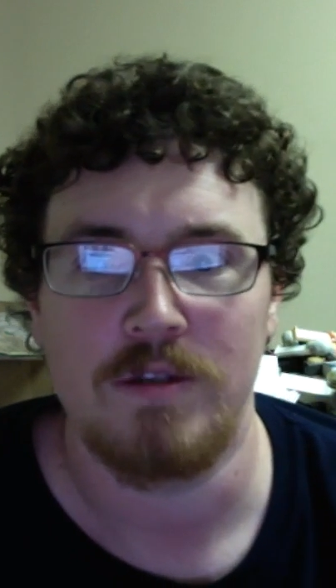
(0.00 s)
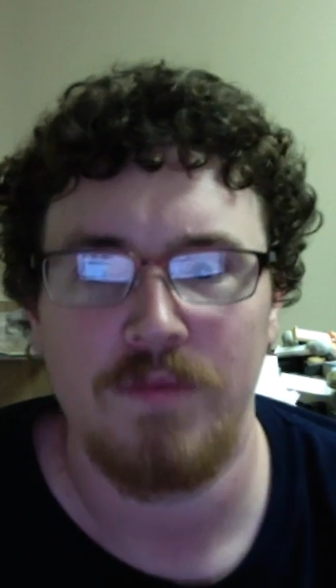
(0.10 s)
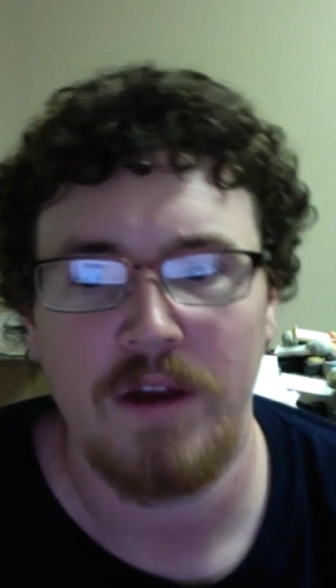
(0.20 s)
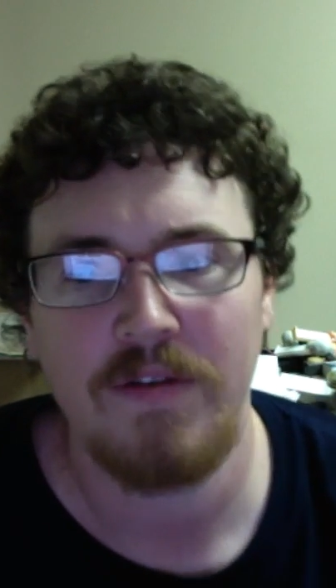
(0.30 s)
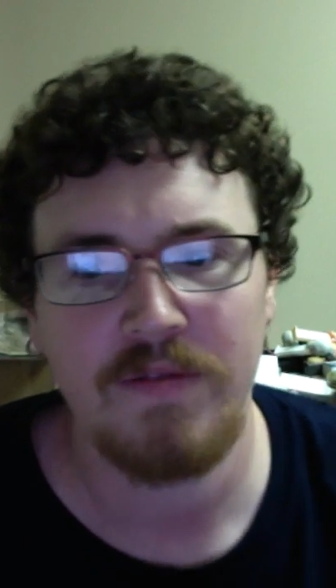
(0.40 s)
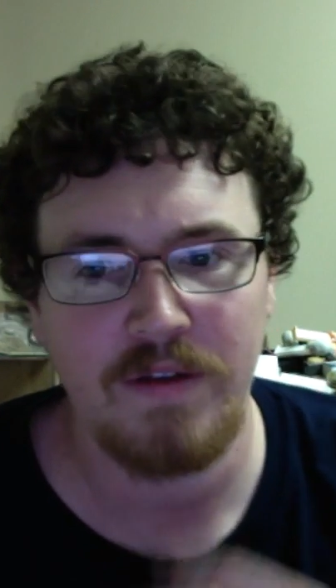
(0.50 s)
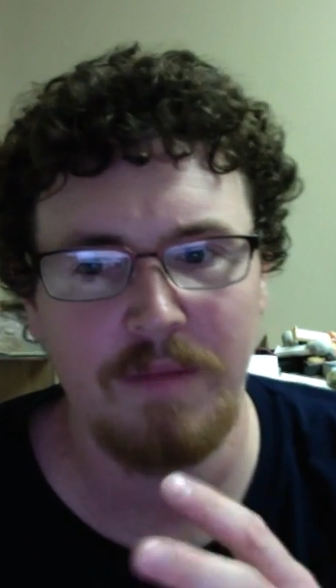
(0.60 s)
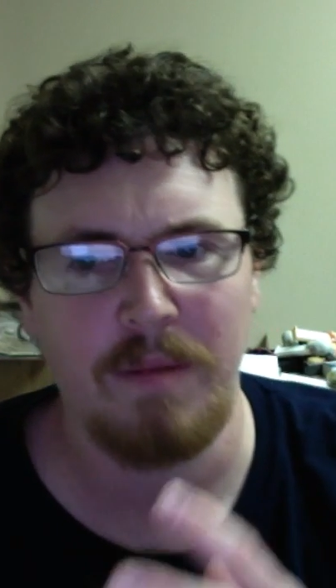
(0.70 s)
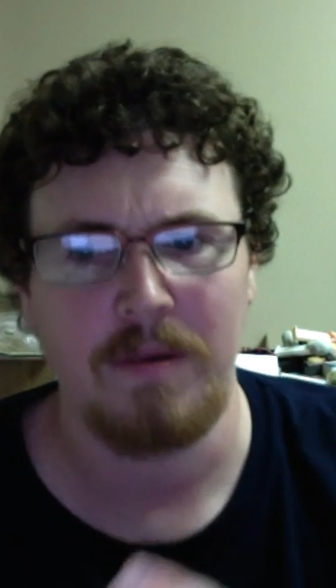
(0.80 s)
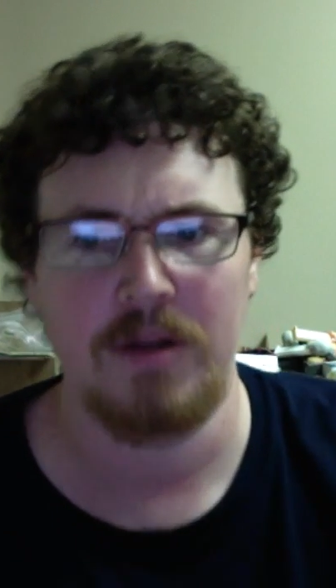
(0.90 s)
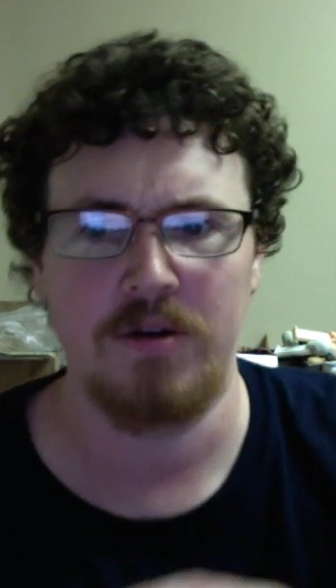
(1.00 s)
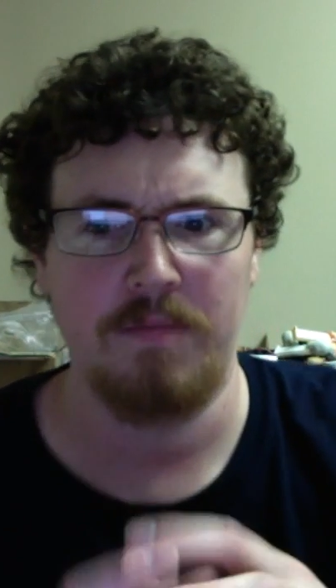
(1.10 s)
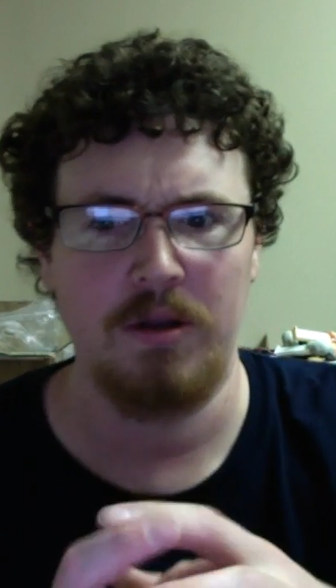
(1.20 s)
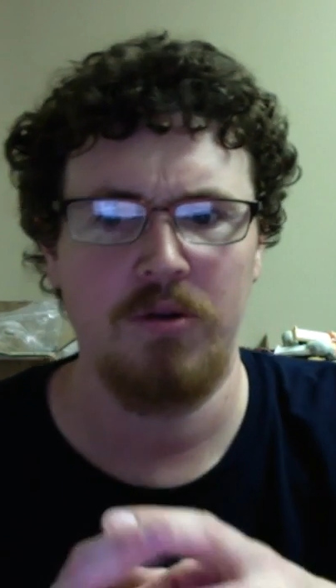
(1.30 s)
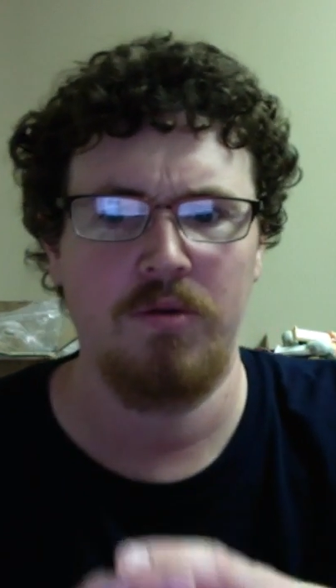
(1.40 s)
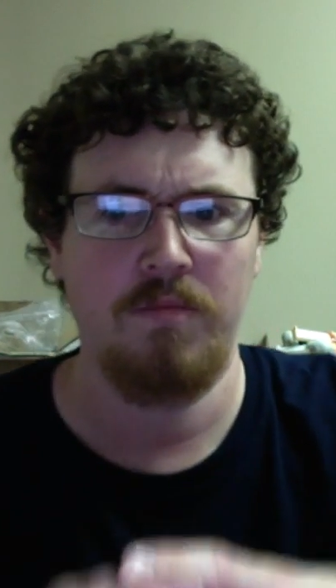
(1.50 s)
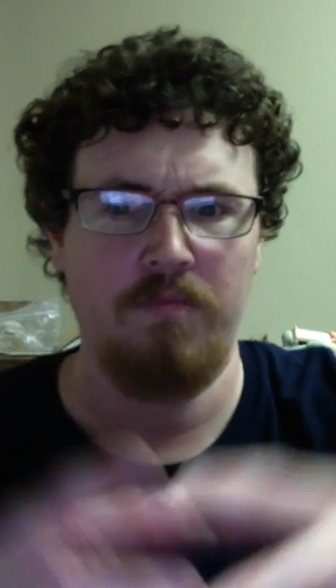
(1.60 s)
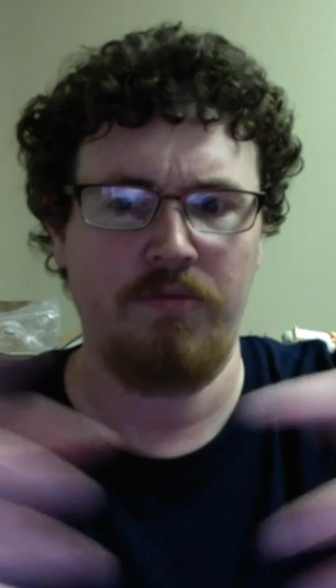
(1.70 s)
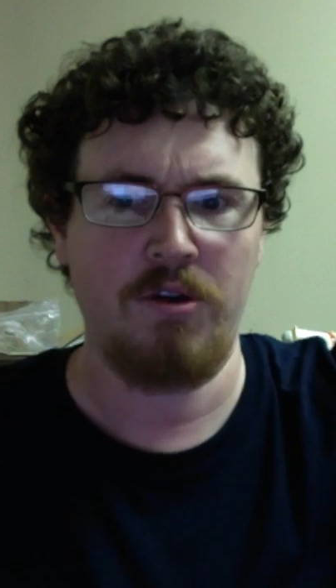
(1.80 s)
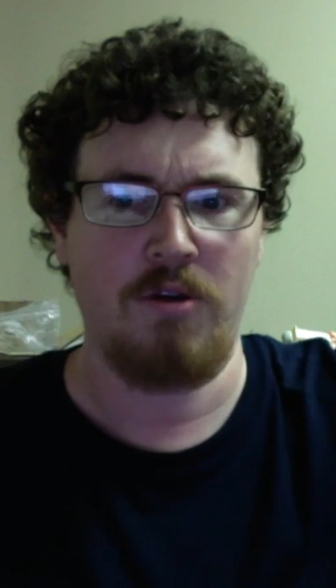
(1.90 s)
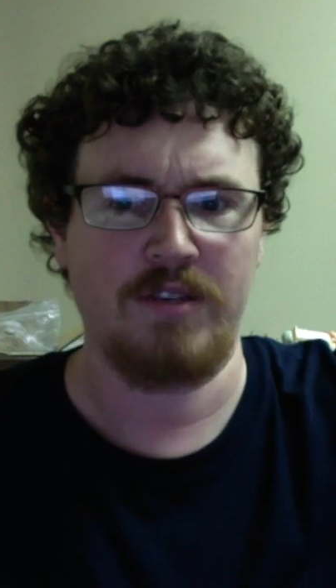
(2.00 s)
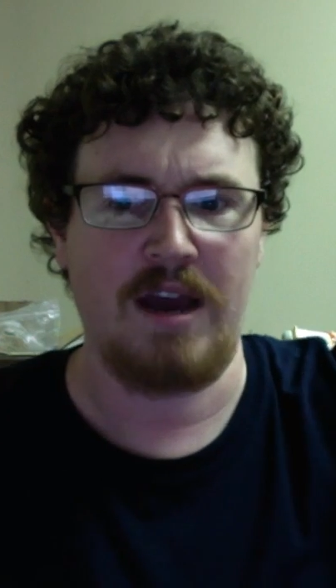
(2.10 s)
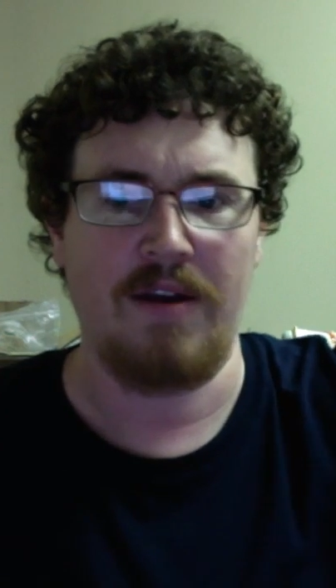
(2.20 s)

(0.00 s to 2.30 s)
And whenever you fill up a balloon goes out.